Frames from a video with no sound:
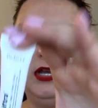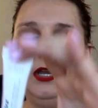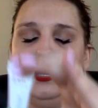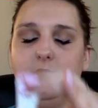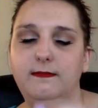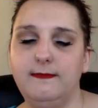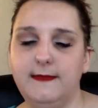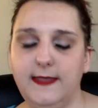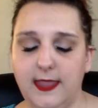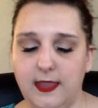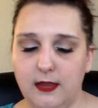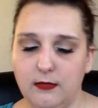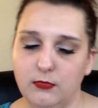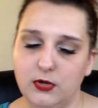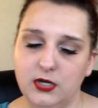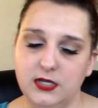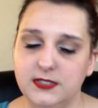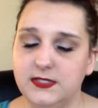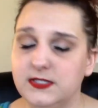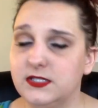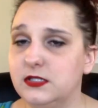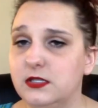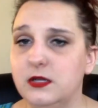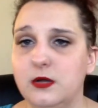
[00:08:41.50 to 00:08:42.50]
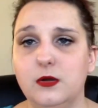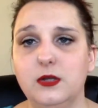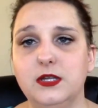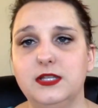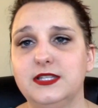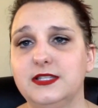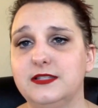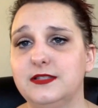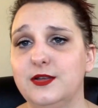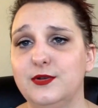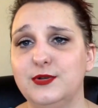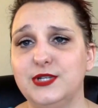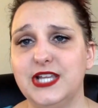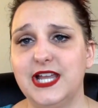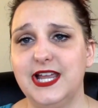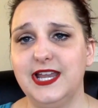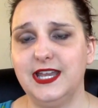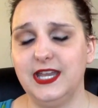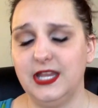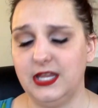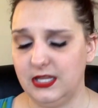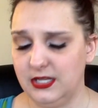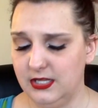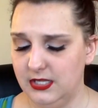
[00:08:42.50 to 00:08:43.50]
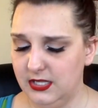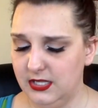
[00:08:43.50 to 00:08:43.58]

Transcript: it in the camera. It's so tiny.